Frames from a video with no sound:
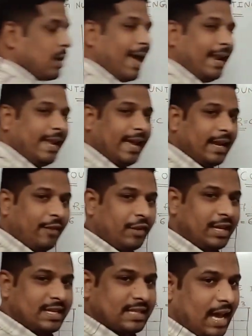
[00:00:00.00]
Earlier
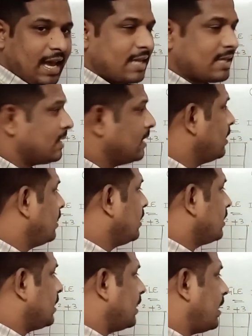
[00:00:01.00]
we discussed
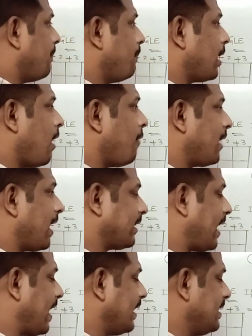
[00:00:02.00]
the number of
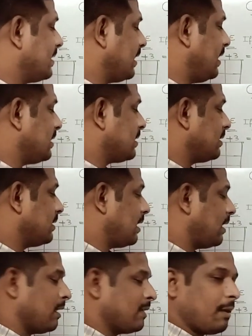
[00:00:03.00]
rectangles is
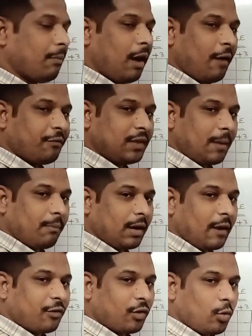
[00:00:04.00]
the sum of number
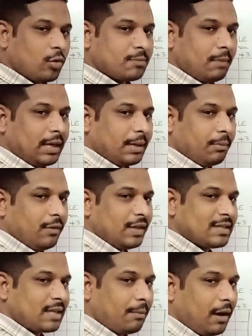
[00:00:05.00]
of rows multiple
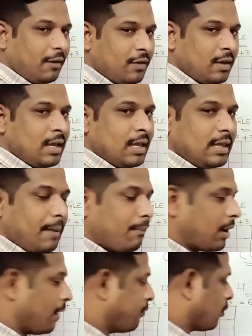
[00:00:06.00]
with sum of
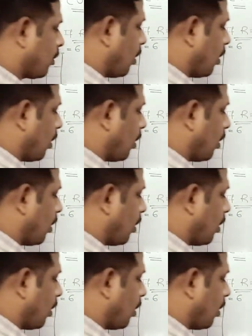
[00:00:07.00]
number of